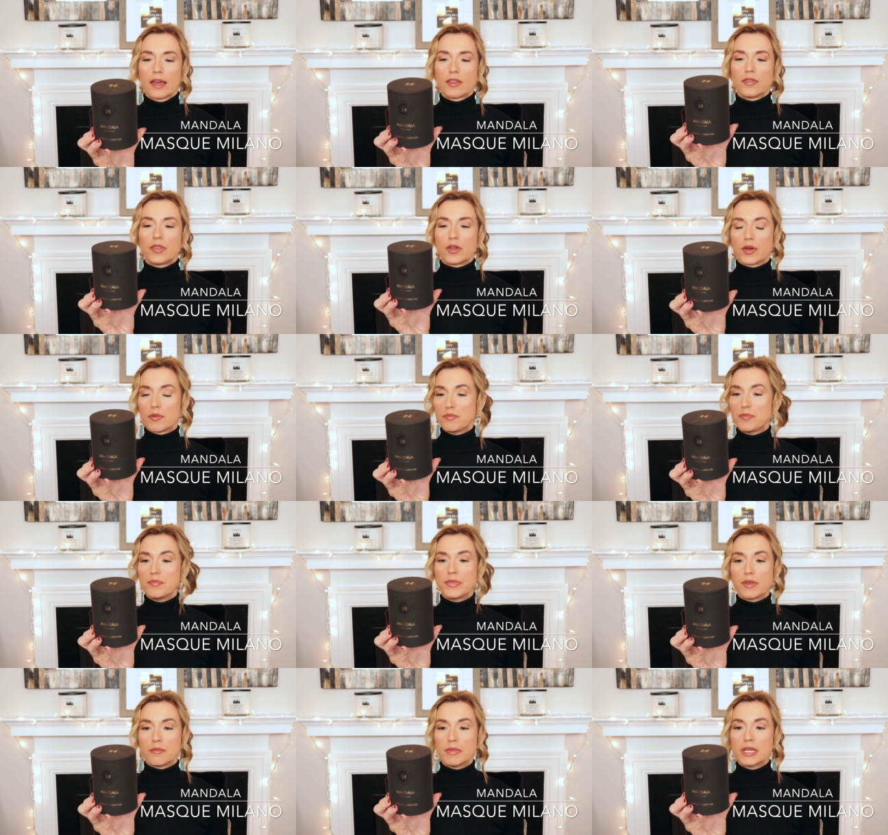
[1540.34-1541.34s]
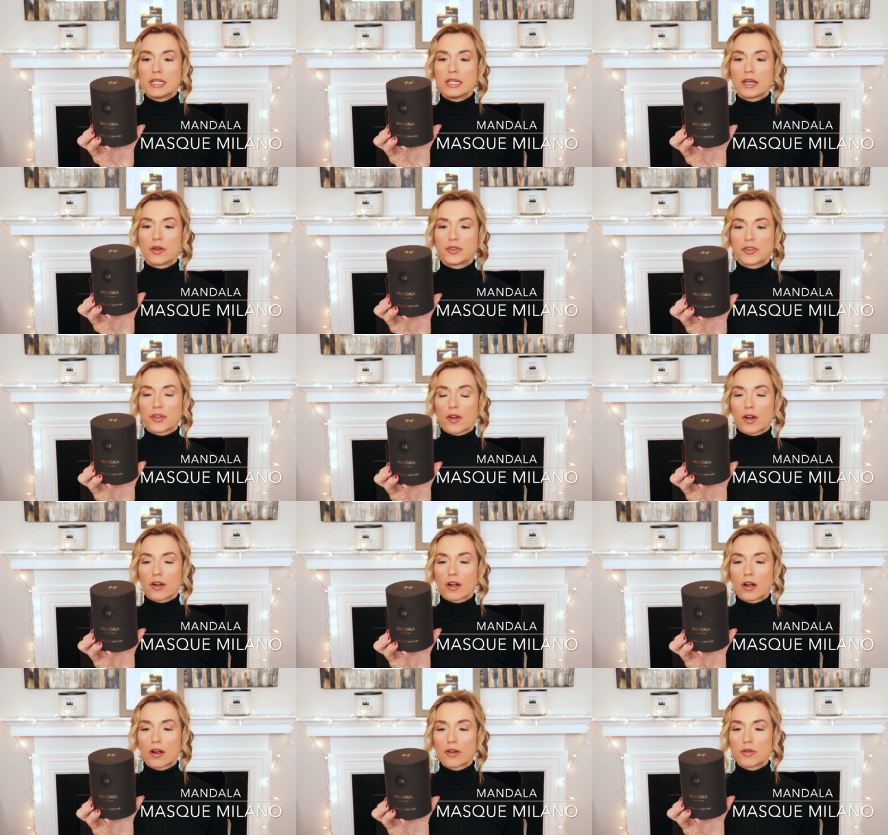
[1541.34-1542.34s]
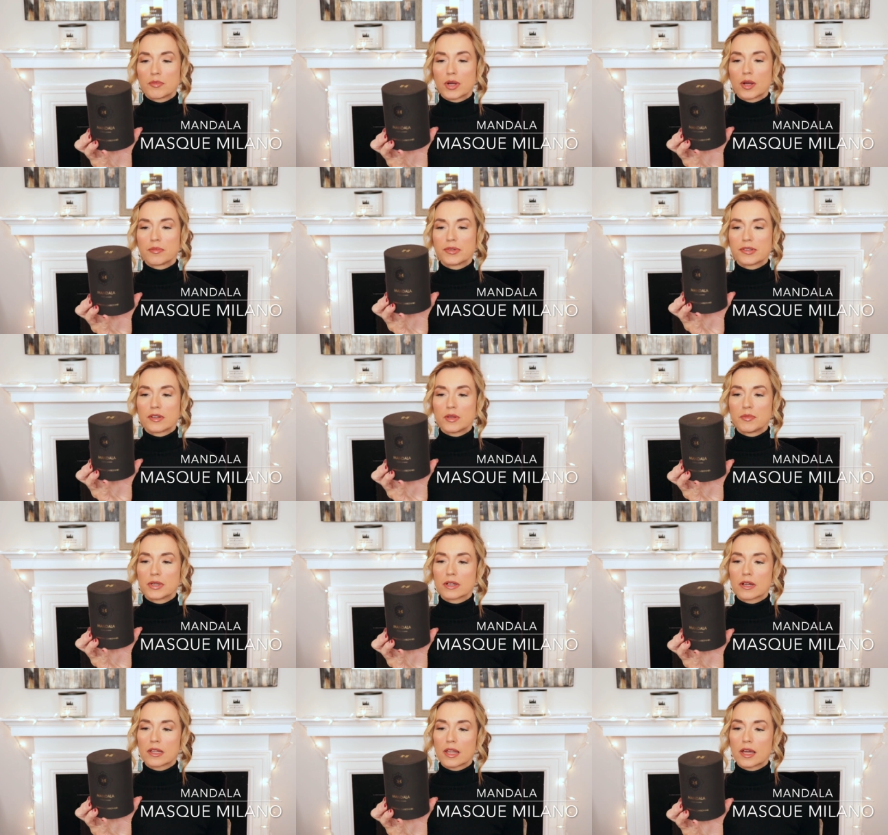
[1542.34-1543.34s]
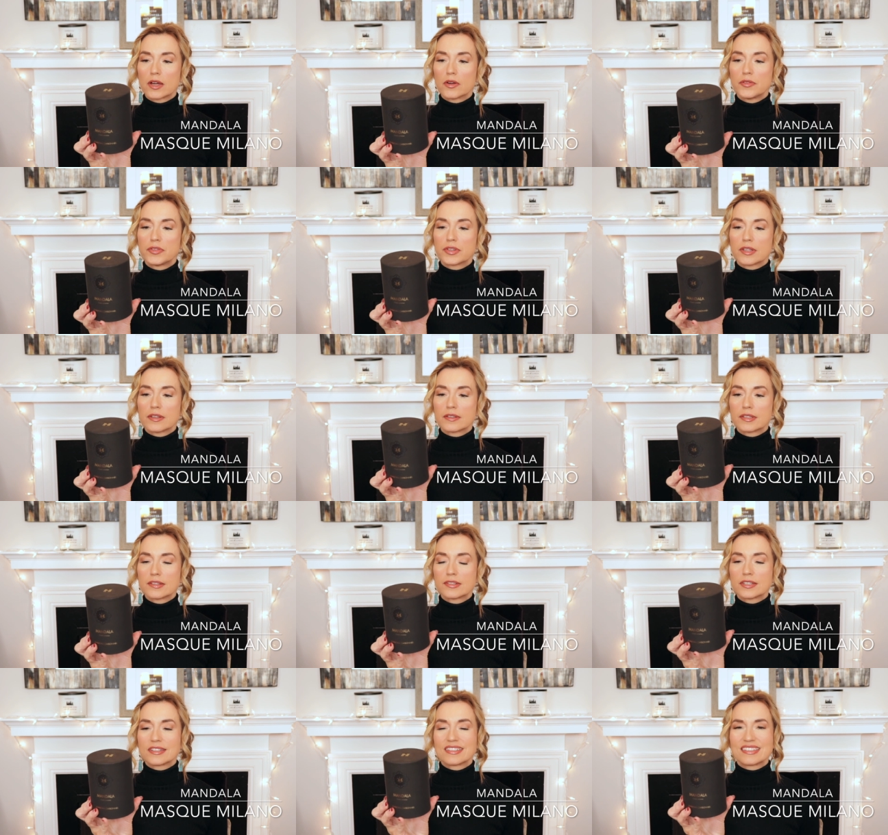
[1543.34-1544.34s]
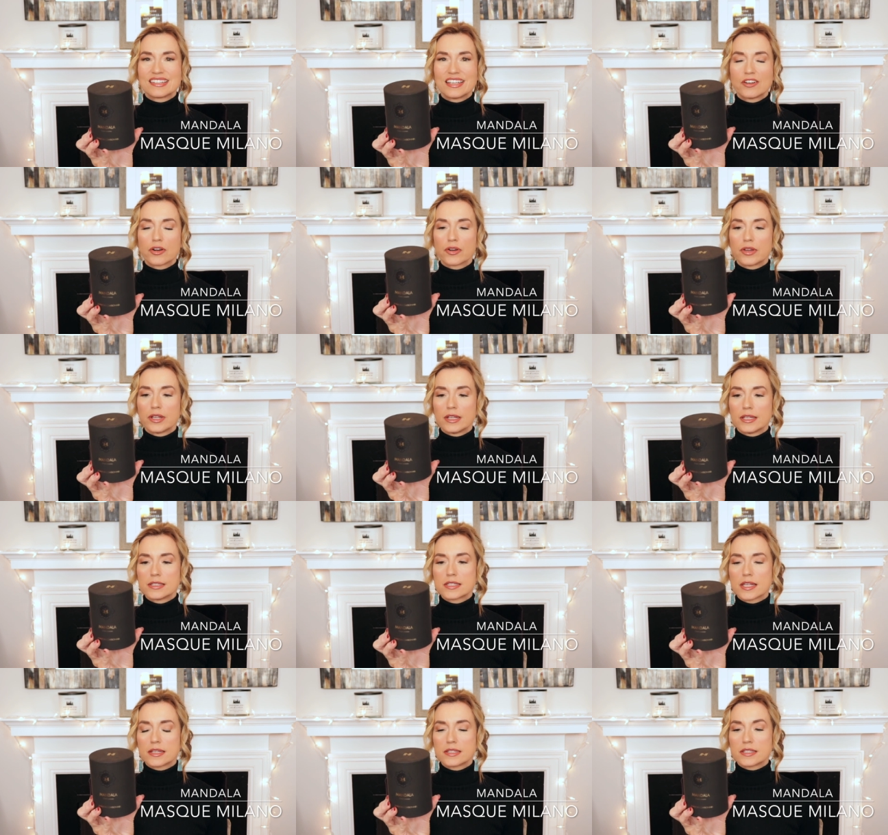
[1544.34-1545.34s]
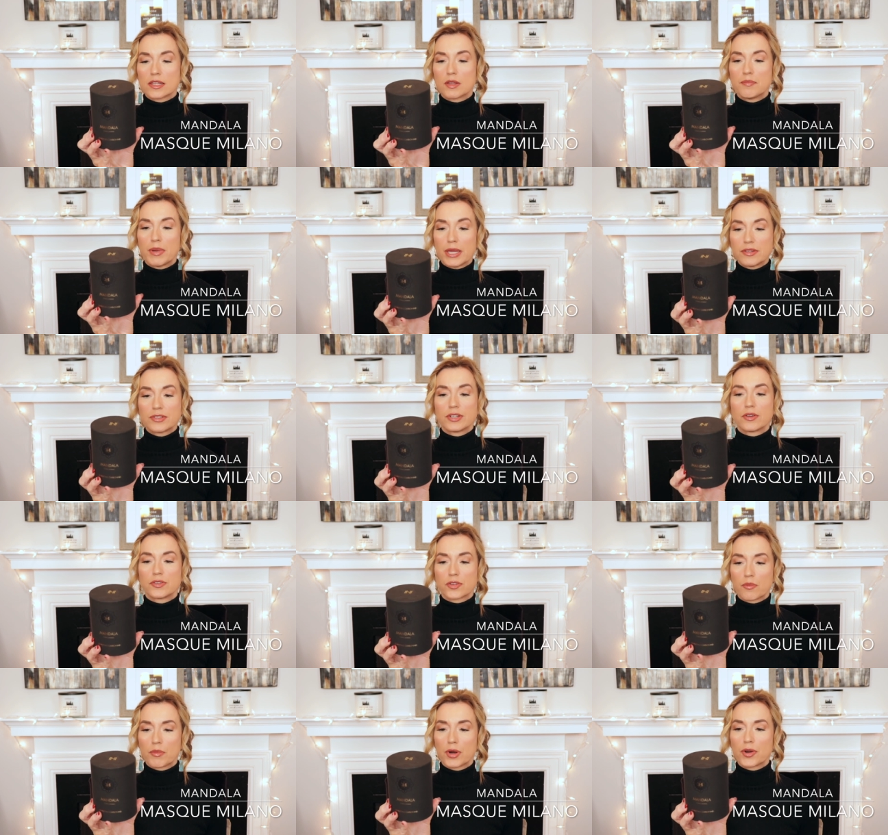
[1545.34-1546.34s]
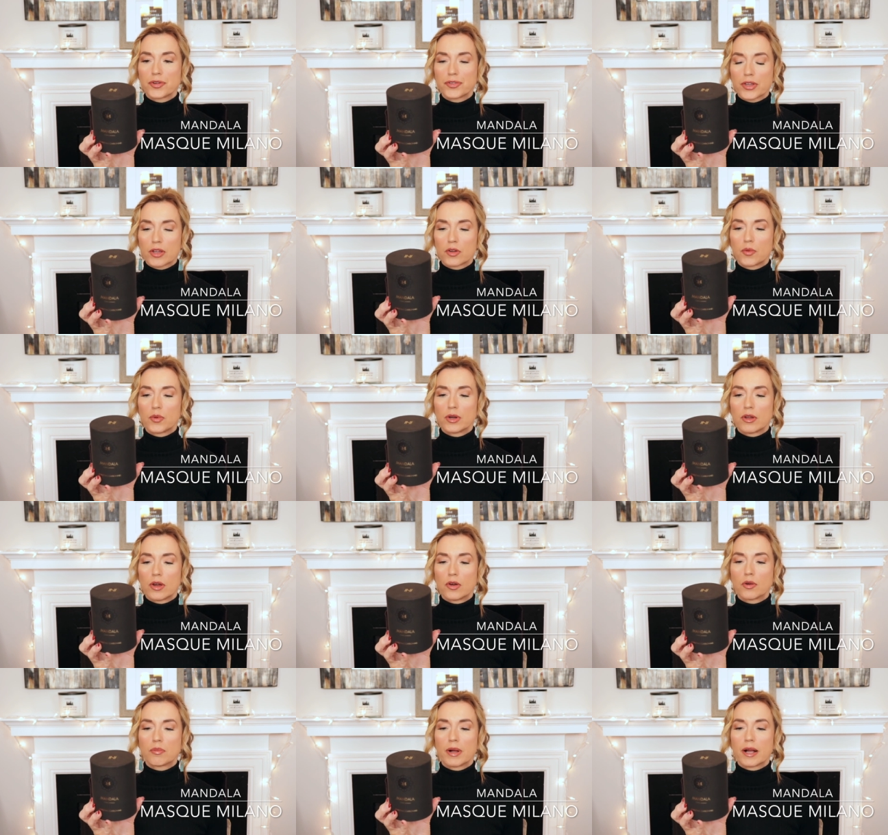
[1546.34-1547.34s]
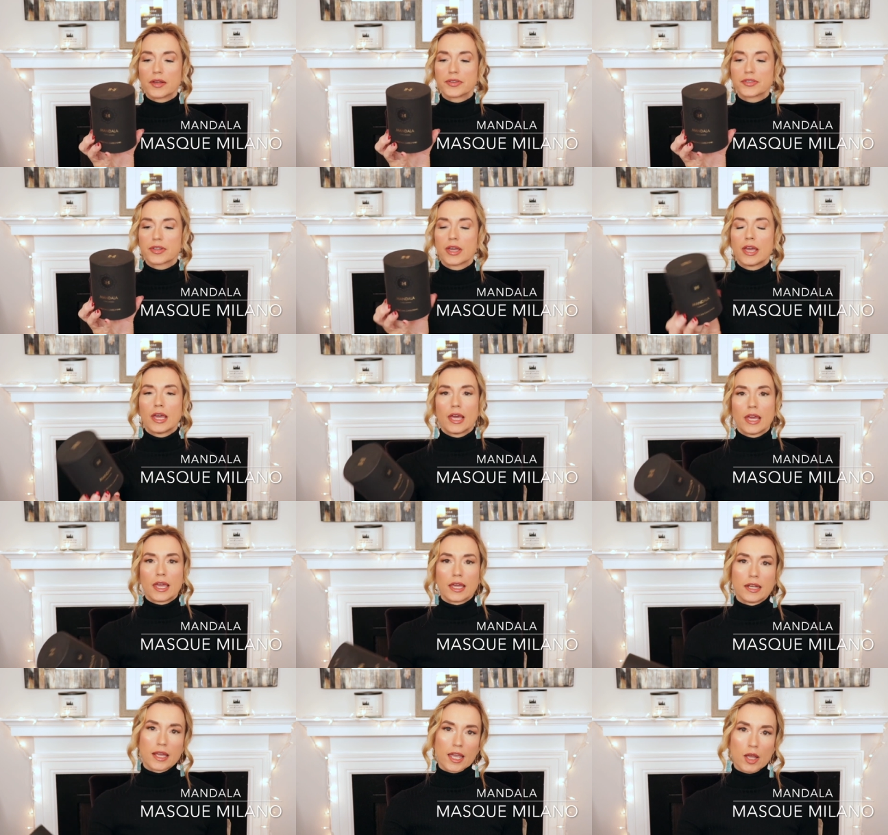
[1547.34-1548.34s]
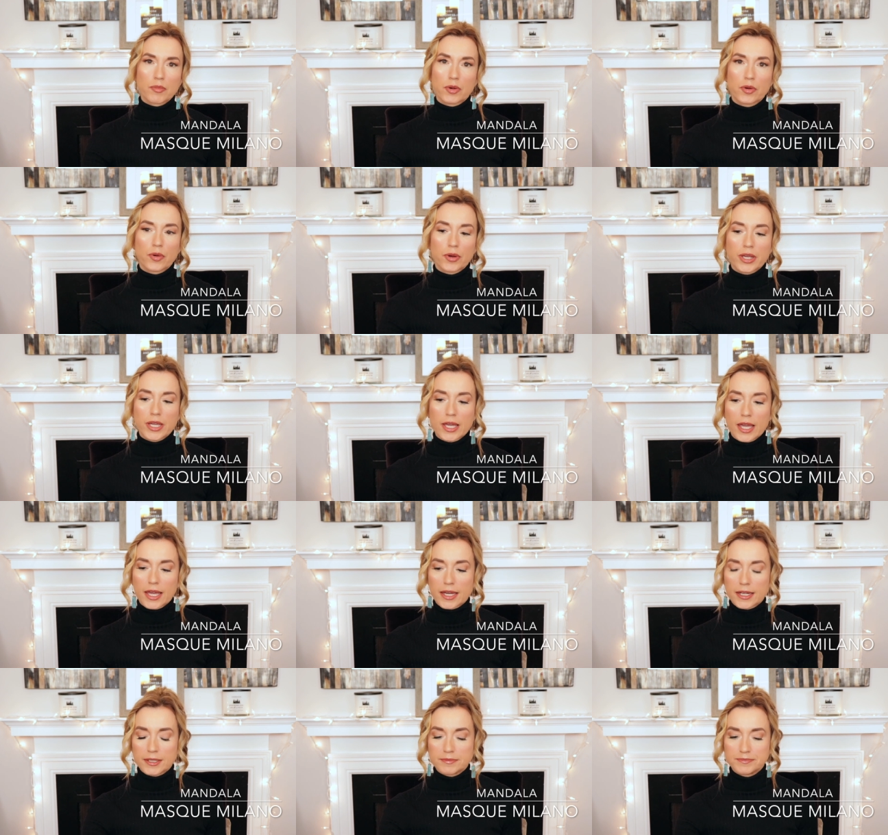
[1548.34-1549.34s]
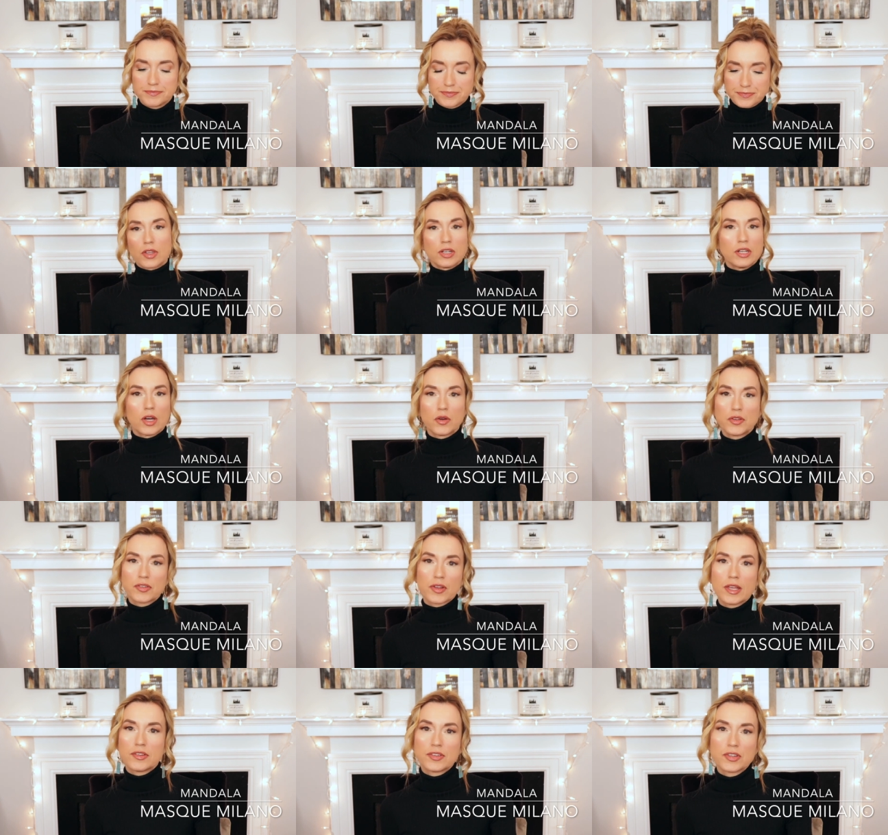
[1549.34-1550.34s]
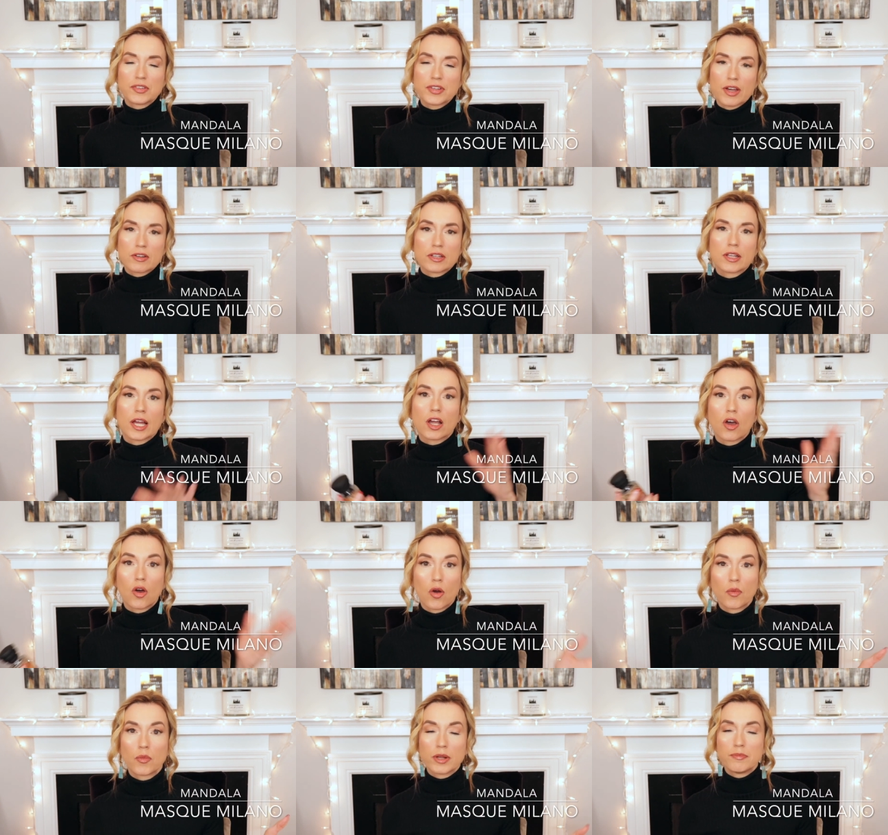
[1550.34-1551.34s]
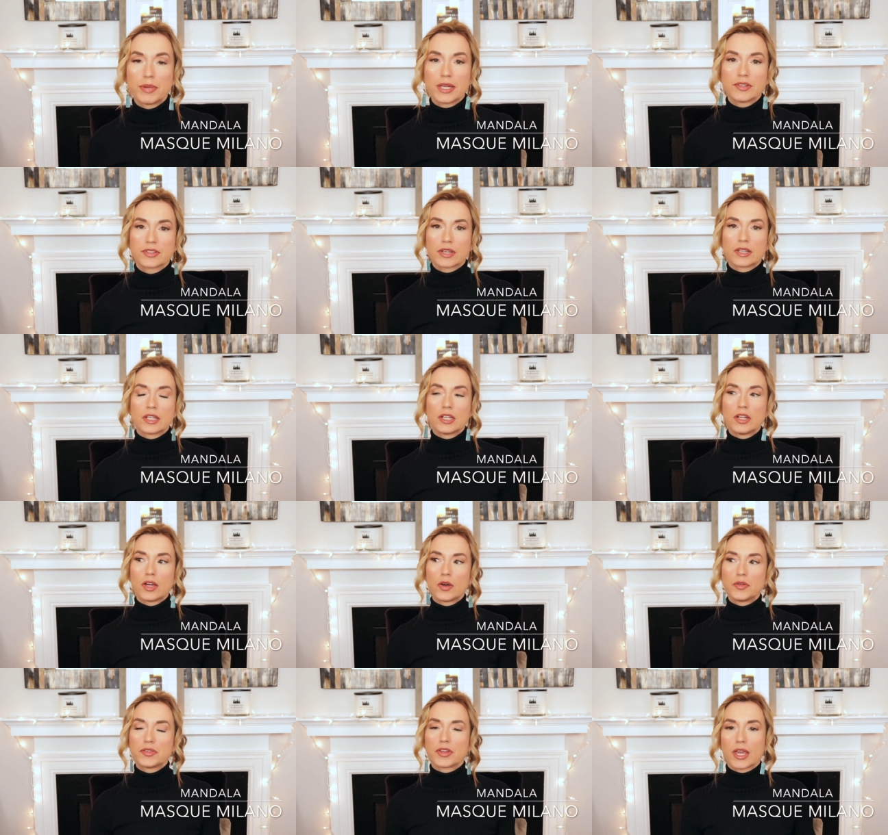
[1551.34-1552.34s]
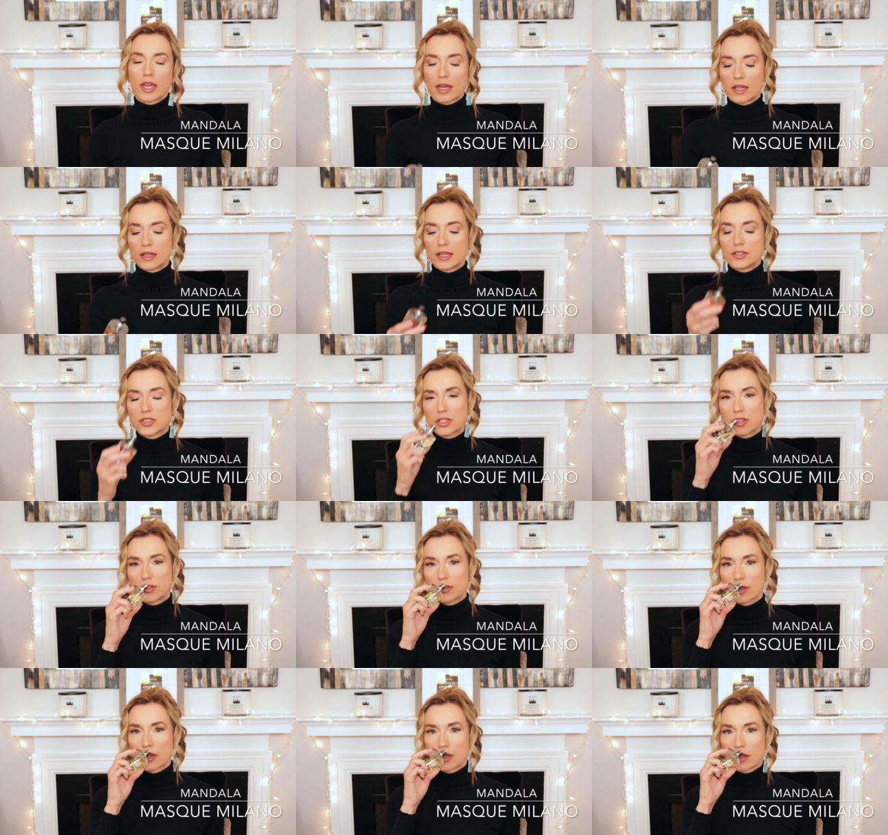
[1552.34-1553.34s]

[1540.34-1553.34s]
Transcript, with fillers: The, the mid notes are cardamom, cinnamon, cloves, cistus, cedar, and incense, and the base notes are myrrh, sandalwood, oak moss, and ambergris and the notes it just sounded like a home run based on the notes and it just